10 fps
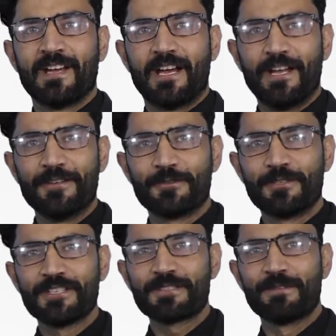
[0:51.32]
And
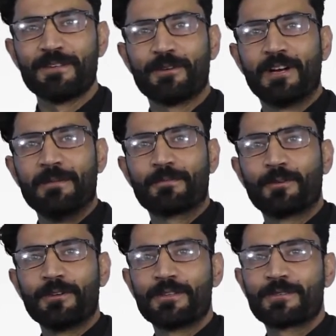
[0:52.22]
today's video I am
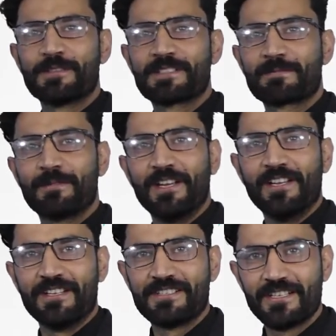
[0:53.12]
going to explain
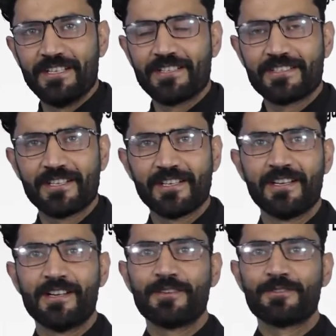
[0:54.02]
and teach
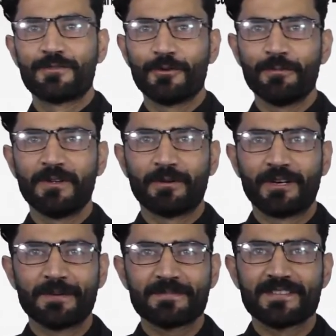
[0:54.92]
to be
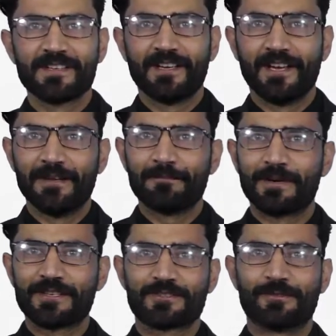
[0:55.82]
verbs in
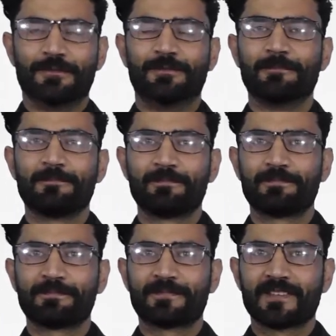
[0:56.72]
Pashto.
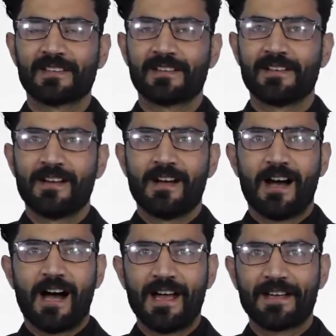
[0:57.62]

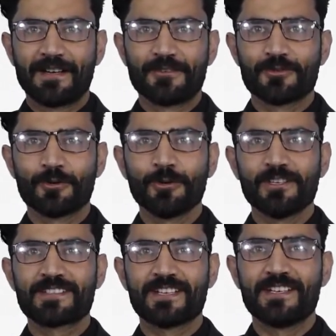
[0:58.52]
I can surely
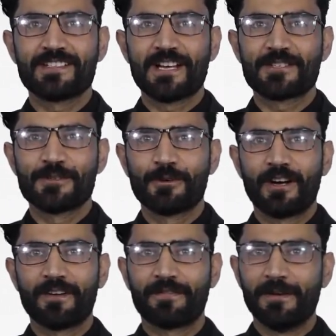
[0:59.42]
say that you
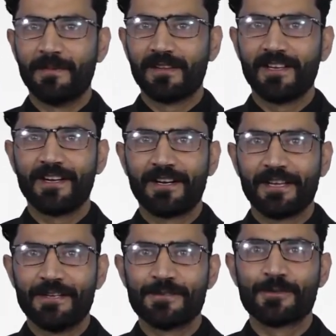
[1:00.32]
are familiar
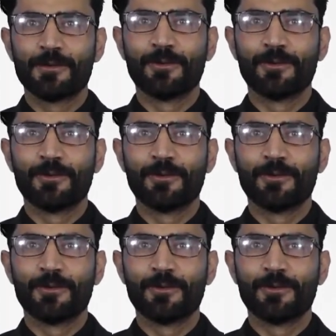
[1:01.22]
and do